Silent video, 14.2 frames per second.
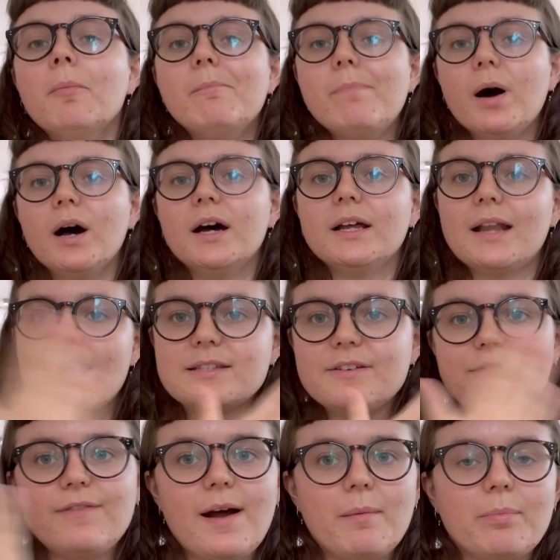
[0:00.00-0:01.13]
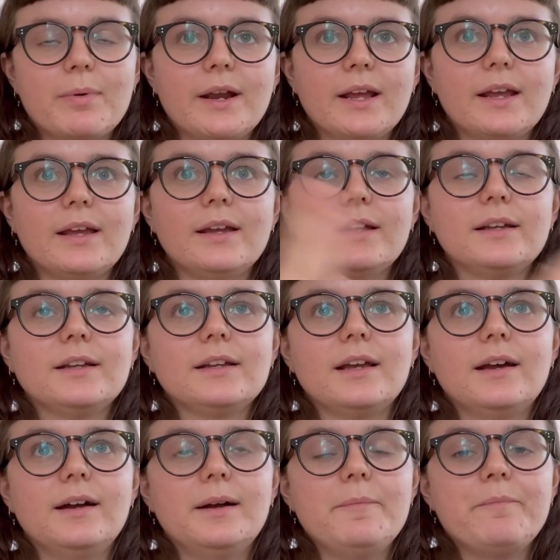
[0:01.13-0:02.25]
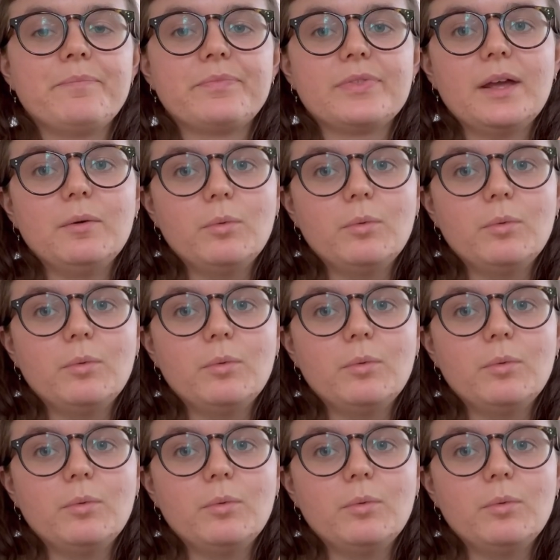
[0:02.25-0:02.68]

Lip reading: But as a fabric, they